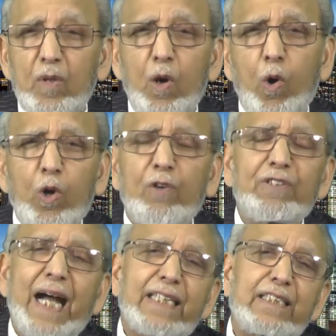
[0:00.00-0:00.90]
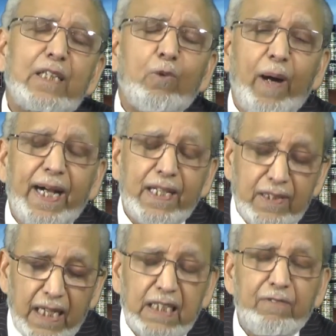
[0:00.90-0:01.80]
All of that required
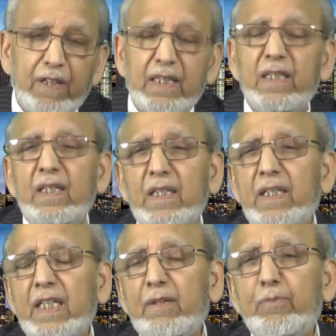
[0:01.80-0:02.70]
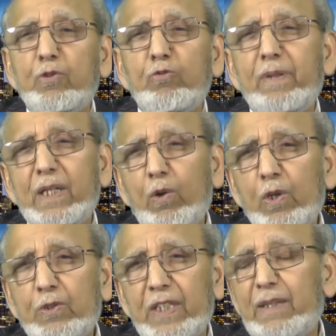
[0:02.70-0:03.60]
scientific improvement.
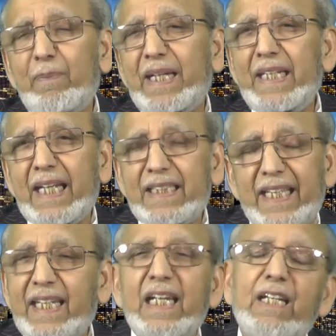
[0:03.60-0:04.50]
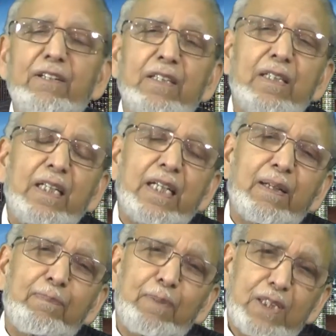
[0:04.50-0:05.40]
Also in the beginning they really
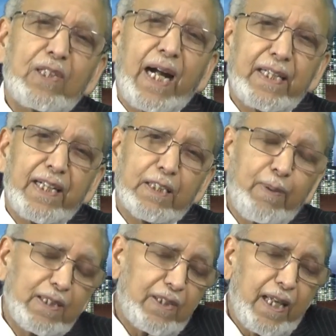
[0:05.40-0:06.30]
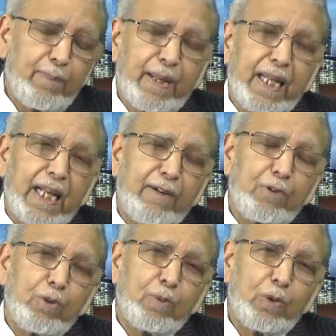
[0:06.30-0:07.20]
misguided us by saying beginning of
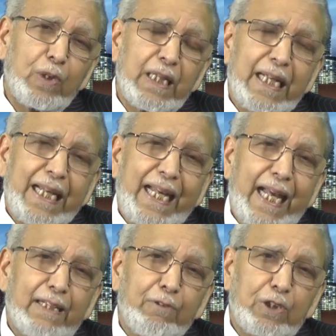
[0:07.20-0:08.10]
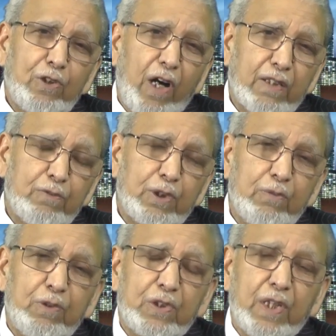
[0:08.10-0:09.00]
new moon, and we
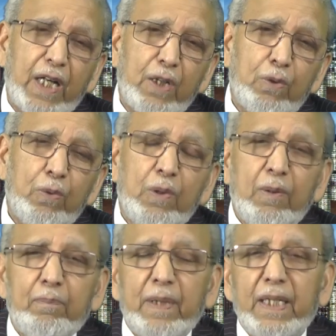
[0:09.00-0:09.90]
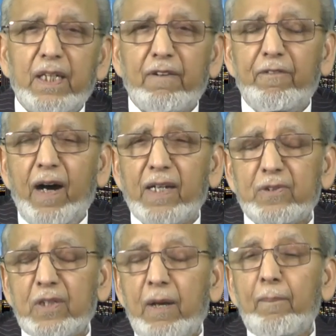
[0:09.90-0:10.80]
started to begin our
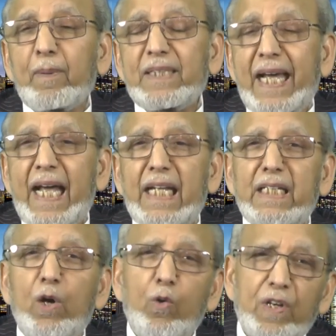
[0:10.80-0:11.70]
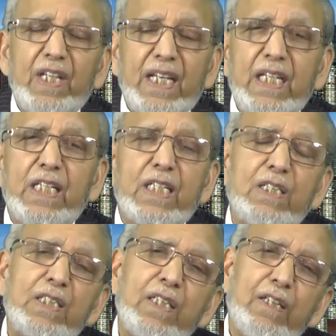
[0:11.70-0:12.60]
fast. But then over the
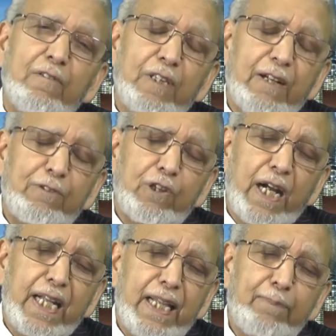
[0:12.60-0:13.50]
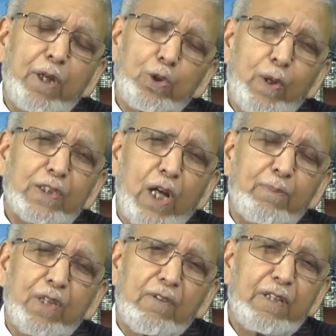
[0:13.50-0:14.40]
years we have trained them. Now US
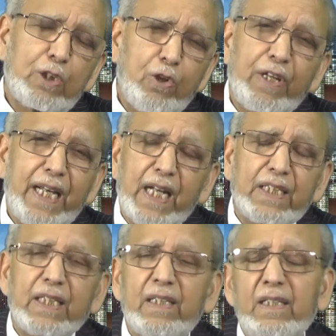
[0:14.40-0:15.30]
Observatory and other